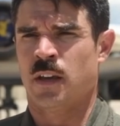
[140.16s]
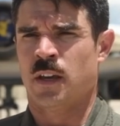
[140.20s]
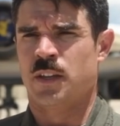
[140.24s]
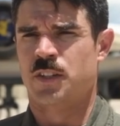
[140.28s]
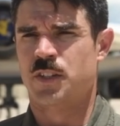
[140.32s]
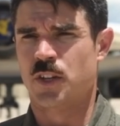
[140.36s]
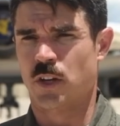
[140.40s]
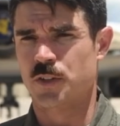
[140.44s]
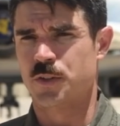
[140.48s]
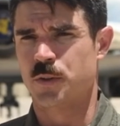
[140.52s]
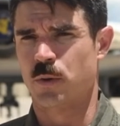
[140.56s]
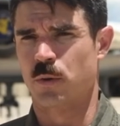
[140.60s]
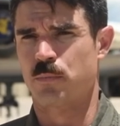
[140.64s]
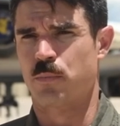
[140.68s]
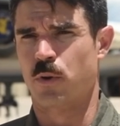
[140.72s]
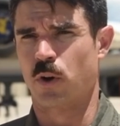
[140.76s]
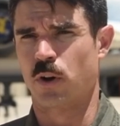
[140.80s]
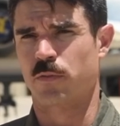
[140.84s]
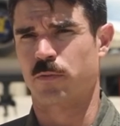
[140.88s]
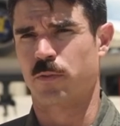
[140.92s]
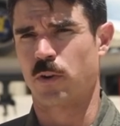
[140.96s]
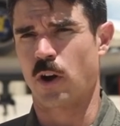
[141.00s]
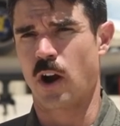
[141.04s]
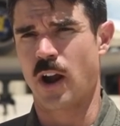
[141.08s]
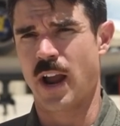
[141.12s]
It's also
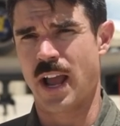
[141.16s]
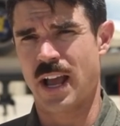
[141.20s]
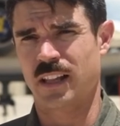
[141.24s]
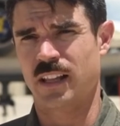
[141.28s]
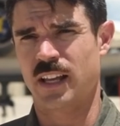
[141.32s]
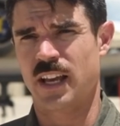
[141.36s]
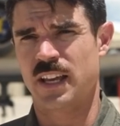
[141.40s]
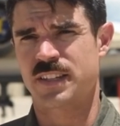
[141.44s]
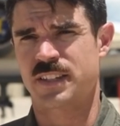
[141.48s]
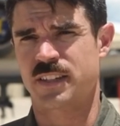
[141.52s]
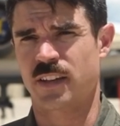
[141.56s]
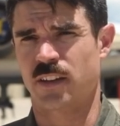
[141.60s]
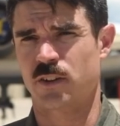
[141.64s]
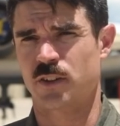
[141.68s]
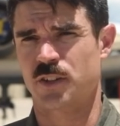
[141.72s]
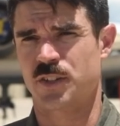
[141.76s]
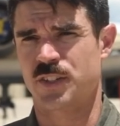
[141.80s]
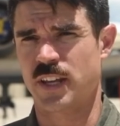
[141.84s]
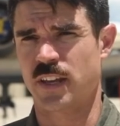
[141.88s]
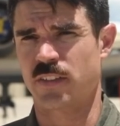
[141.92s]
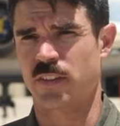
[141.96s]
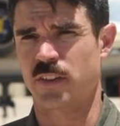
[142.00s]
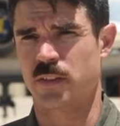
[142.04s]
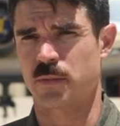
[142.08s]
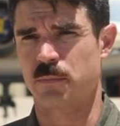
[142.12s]
important for our allies to
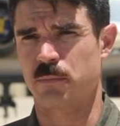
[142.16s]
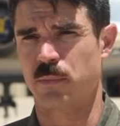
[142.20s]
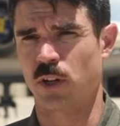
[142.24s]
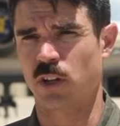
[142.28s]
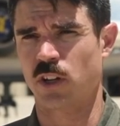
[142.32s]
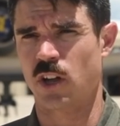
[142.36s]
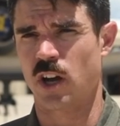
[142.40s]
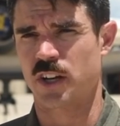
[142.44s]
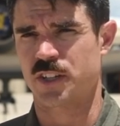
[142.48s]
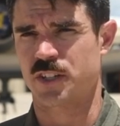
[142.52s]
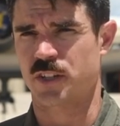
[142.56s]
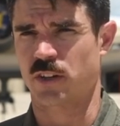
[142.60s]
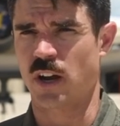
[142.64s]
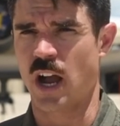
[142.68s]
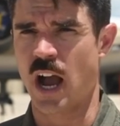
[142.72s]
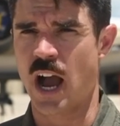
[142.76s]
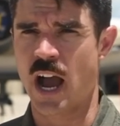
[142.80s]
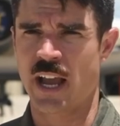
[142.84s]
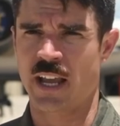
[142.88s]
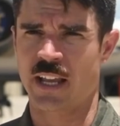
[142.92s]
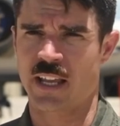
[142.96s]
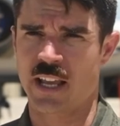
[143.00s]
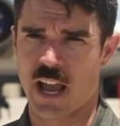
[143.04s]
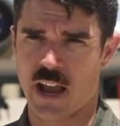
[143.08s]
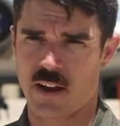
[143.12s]
understand that the Bulldogs are
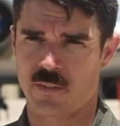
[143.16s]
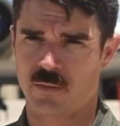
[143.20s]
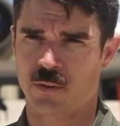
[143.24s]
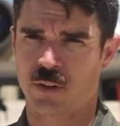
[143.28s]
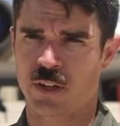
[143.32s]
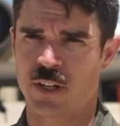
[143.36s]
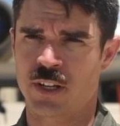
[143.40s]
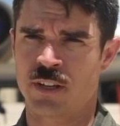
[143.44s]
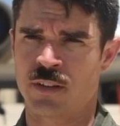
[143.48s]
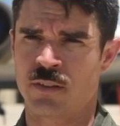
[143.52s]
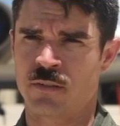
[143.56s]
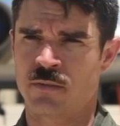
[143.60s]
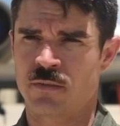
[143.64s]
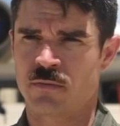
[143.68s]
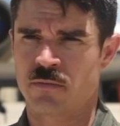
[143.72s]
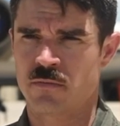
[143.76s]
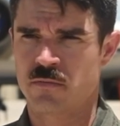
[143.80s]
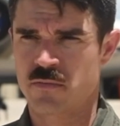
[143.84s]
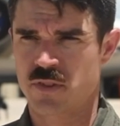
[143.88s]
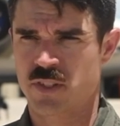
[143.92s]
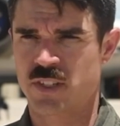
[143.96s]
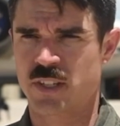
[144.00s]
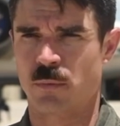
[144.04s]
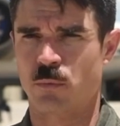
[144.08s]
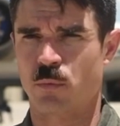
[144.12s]
eyeing every
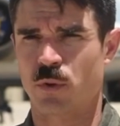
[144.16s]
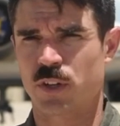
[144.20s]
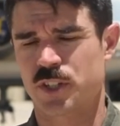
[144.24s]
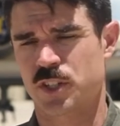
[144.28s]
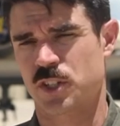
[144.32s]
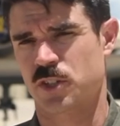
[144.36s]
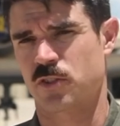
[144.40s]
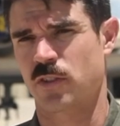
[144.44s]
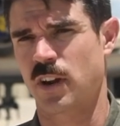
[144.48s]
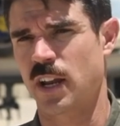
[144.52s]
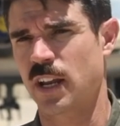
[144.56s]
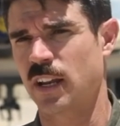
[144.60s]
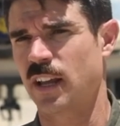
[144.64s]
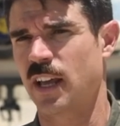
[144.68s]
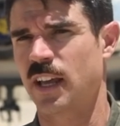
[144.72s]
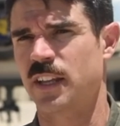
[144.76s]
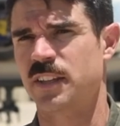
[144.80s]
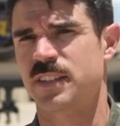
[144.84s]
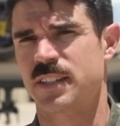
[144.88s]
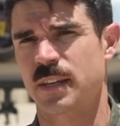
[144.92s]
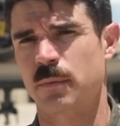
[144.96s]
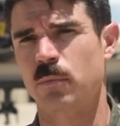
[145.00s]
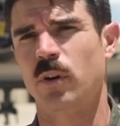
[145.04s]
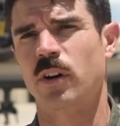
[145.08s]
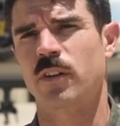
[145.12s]
somewhat straight
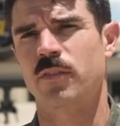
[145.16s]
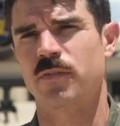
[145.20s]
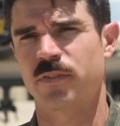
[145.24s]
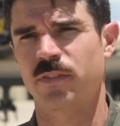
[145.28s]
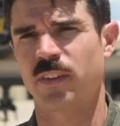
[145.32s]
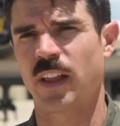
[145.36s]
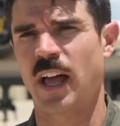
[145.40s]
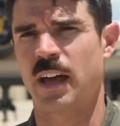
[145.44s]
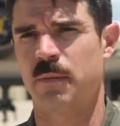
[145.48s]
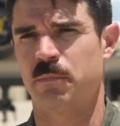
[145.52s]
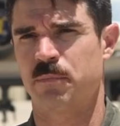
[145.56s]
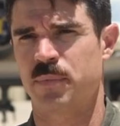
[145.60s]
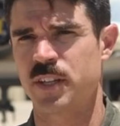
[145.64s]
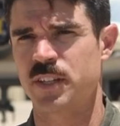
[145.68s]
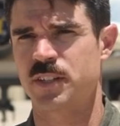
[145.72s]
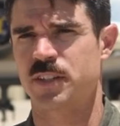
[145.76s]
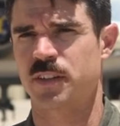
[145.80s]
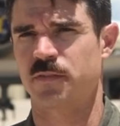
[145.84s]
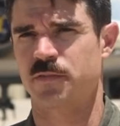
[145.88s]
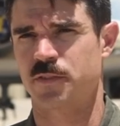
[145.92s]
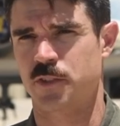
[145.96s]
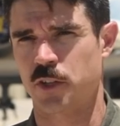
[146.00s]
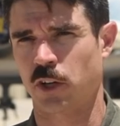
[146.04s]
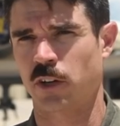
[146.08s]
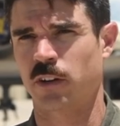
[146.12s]
and somewhat flat piece
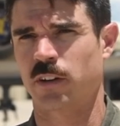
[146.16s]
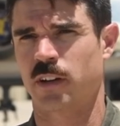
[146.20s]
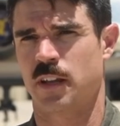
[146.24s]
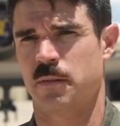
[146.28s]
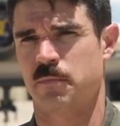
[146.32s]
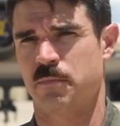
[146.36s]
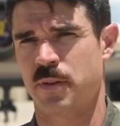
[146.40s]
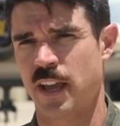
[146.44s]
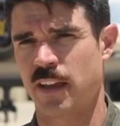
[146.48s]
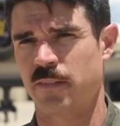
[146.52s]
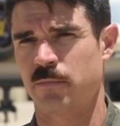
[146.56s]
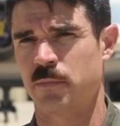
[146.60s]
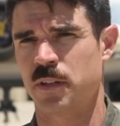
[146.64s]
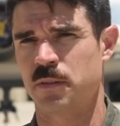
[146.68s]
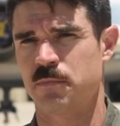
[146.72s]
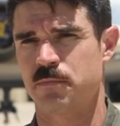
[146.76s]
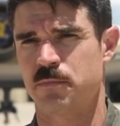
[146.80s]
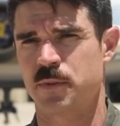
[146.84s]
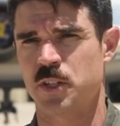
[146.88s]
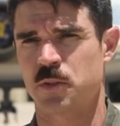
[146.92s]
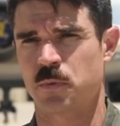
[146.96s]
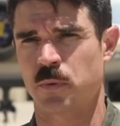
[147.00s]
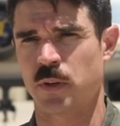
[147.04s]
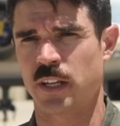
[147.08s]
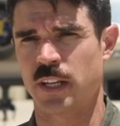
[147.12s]
of dirt and pavement
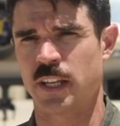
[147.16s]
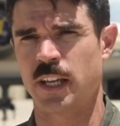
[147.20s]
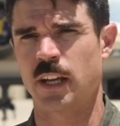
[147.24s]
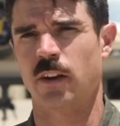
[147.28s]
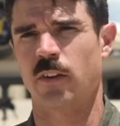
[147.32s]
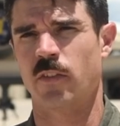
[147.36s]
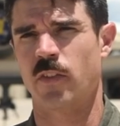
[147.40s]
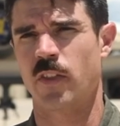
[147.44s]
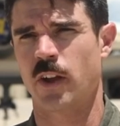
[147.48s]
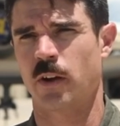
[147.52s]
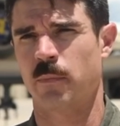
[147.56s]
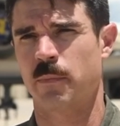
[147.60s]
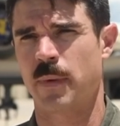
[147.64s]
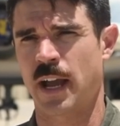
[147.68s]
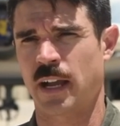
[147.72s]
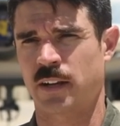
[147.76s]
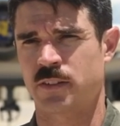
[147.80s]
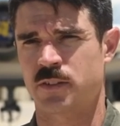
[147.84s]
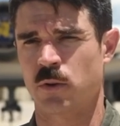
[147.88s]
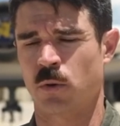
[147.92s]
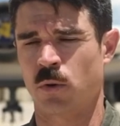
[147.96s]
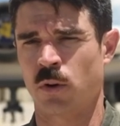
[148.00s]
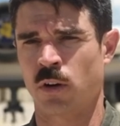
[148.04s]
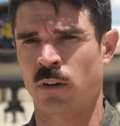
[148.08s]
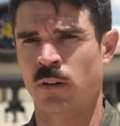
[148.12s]
between here and their back
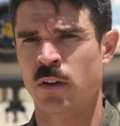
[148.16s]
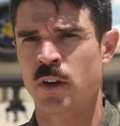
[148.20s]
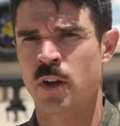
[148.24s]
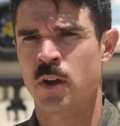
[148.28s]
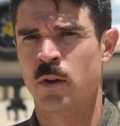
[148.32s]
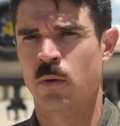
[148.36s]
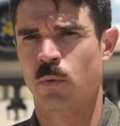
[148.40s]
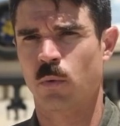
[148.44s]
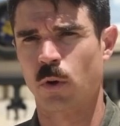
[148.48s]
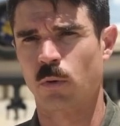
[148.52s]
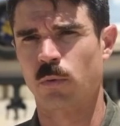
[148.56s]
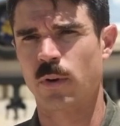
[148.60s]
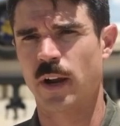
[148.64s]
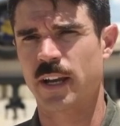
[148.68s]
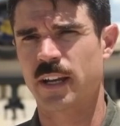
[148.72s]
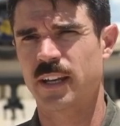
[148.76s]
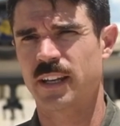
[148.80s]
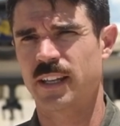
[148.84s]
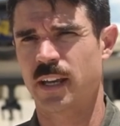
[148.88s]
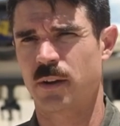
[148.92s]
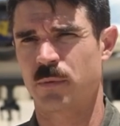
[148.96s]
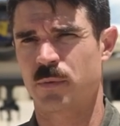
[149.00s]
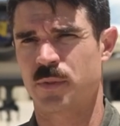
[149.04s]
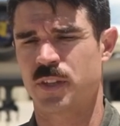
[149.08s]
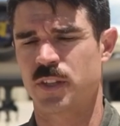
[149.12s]
door. We're ready
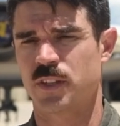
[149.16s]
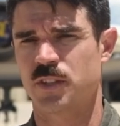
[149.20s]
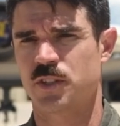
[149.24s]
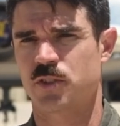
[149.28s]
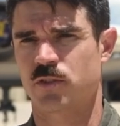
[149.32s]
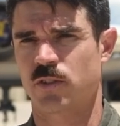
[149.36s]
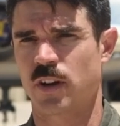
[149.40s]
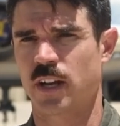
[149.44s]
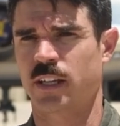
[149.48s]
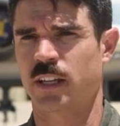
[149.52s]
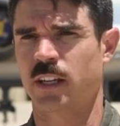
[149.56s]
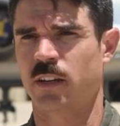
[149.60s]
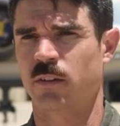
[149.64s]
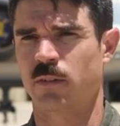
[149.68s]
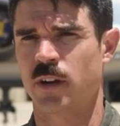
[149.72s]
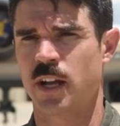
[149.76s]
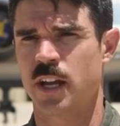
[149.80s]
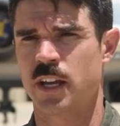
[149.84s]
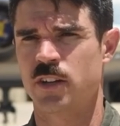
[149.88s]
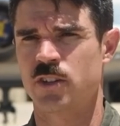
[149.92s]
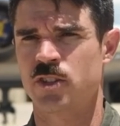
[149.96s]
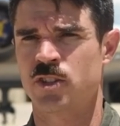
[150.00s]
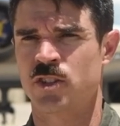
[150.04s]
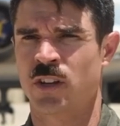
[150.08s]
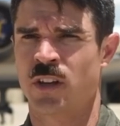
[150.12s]
to get within striking
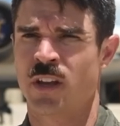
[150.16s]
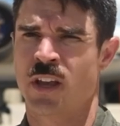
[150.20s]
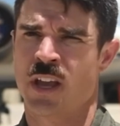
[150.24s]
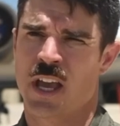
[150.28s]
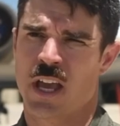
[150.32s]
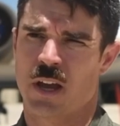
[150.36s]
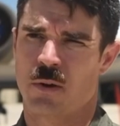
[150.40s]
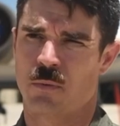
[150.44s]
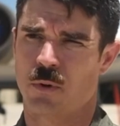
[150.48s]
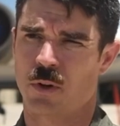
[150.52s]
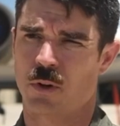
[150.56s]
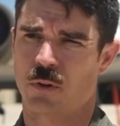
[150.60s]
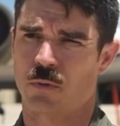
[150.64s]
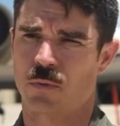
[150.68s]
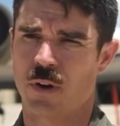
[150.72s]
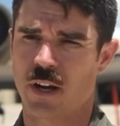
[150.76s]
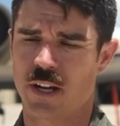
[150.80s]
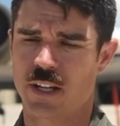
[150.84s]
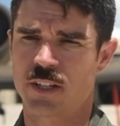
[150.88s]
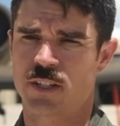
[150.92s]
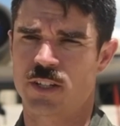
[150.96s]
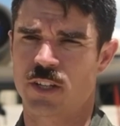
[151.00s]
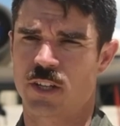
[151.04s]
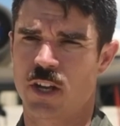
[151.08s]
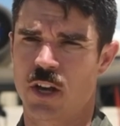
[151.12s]
range, and we're
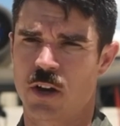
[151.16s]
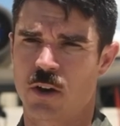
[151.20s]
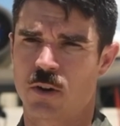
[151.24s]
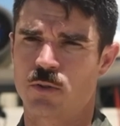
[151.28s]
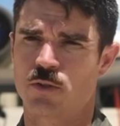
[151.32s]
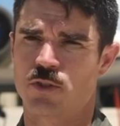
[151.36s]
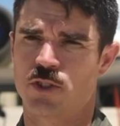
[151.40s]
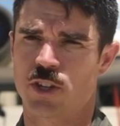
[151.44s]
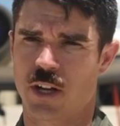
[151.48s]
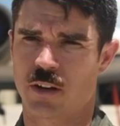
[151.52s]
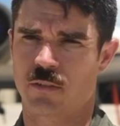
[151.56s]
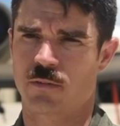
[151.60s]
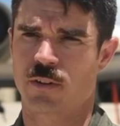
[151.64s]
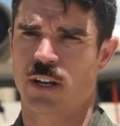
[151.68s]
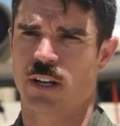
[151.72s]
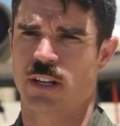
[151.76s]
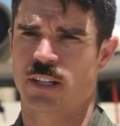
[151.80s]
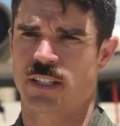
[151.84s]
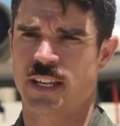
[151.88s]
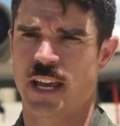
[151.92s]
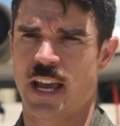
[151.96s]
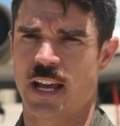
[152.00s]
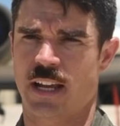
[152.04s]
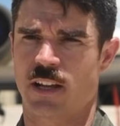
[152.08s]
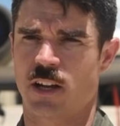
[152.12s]
ready to go generate
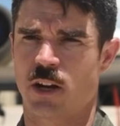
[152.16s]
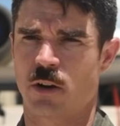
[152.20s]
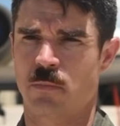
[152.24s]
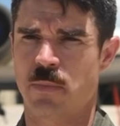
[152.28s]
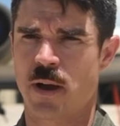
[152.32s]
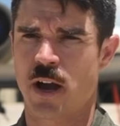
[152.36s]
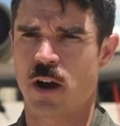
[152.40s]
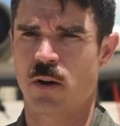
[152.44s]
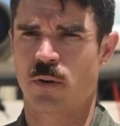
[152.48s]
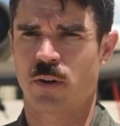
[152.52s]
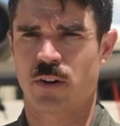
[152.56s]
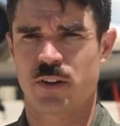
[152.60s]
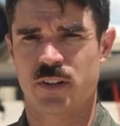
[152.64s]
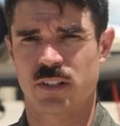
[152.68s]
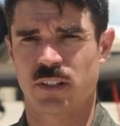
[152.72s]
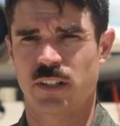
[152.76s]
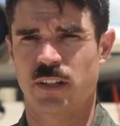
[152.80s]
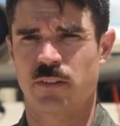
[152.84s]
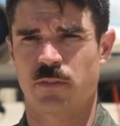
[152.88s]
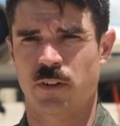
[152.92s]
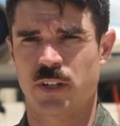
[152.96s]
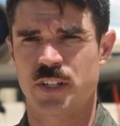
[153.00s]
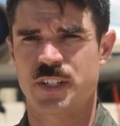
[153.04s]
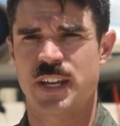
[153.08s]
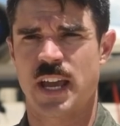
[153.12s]
attack air power and
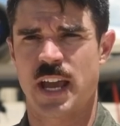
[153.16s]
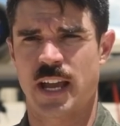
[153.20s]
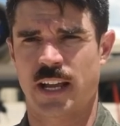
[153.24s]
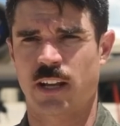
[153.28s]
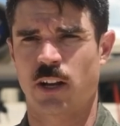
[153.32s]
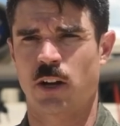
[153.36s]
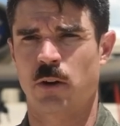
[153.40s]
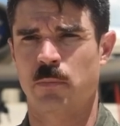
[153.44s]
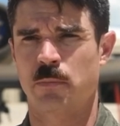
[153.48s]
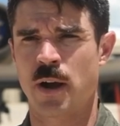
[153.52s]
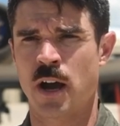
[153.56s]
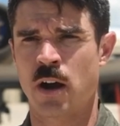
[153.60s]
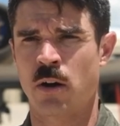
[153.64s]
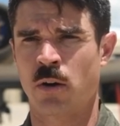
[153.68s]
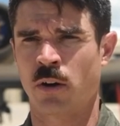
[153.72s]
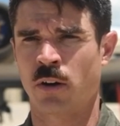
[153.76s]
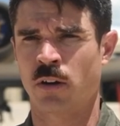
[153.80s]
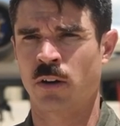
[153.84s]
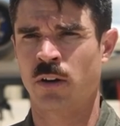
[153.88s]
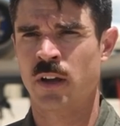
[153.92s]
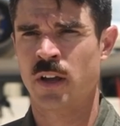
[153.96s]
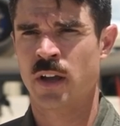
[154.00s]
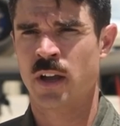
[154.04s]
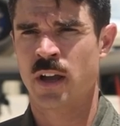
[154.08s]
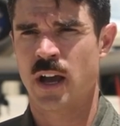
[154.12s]
deliver attack air
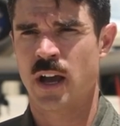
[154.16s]
power